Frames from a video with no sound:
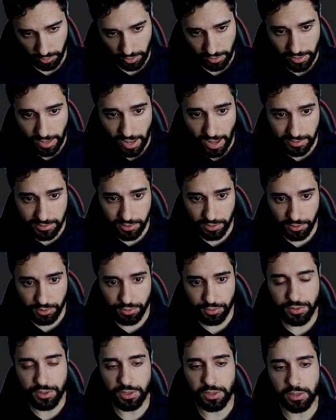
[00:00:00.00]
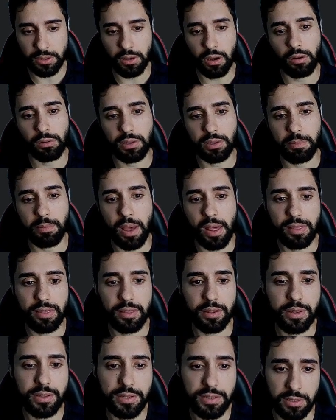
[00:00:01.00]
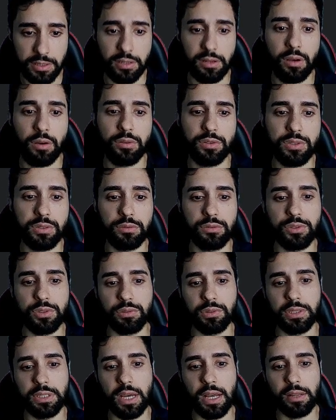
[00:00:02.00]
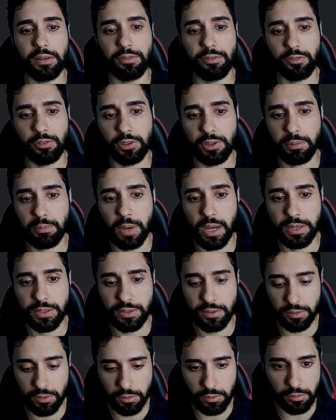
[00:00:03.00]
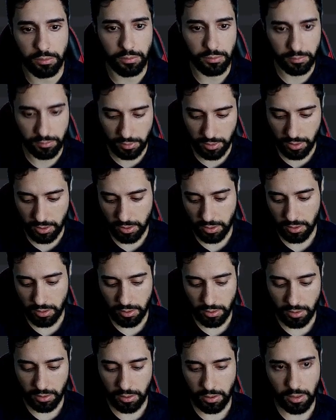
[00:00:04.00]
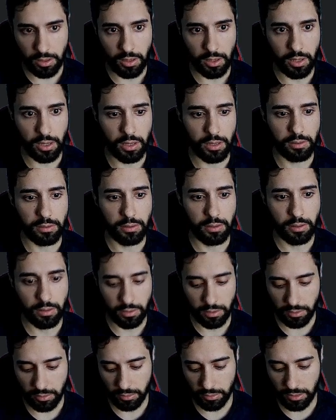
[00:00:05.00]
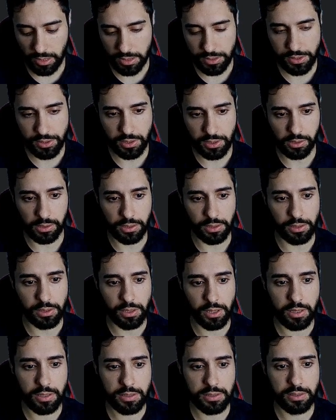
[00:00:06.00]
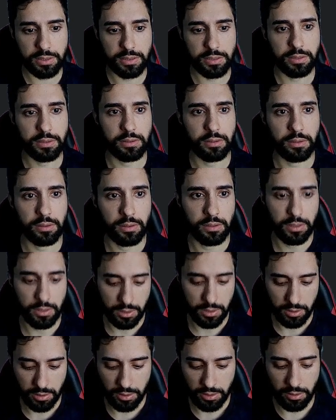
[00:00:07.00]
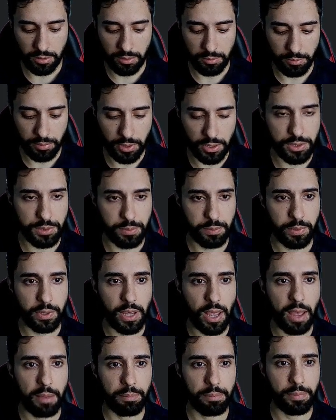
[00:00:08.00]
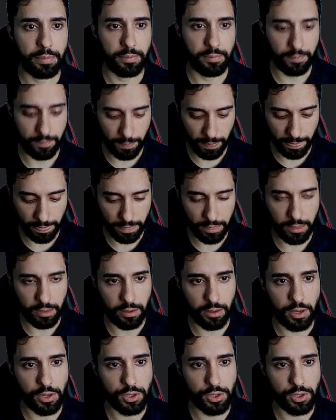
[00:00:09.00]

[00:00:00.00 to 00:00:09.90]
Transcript: executing all the methods and also doing that for the bicycle. And let's clear this. PHP app. It